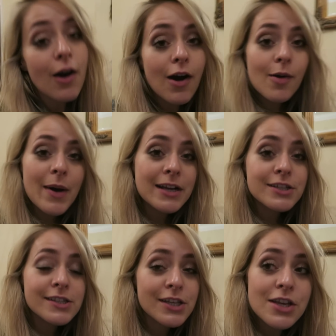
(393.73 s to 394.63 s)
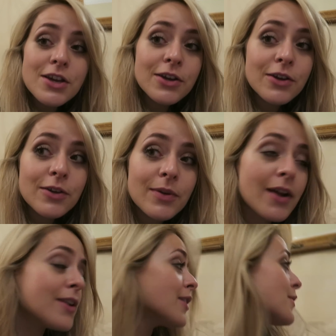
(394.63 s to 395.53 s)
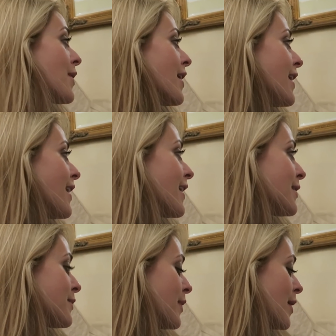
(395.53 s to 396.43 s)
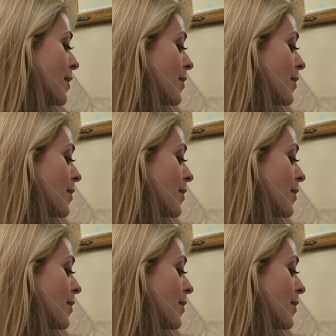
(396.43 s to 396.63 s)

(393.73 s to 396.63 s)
oh, badgers are cute, I don't know why, like, blah,